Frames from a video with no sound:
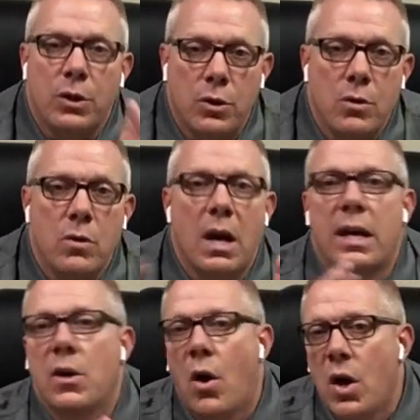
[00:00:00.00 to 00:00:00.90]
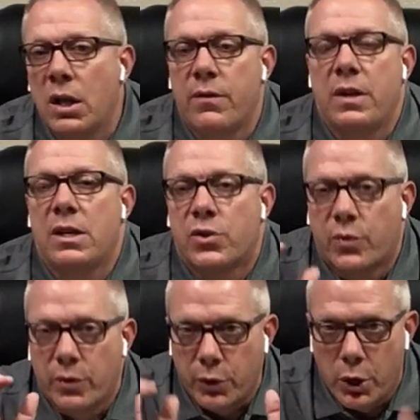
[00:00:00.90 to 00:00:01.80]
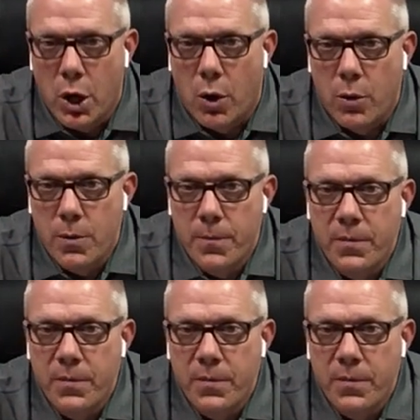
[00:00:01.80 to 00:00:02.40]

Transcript: you and all of Israel go,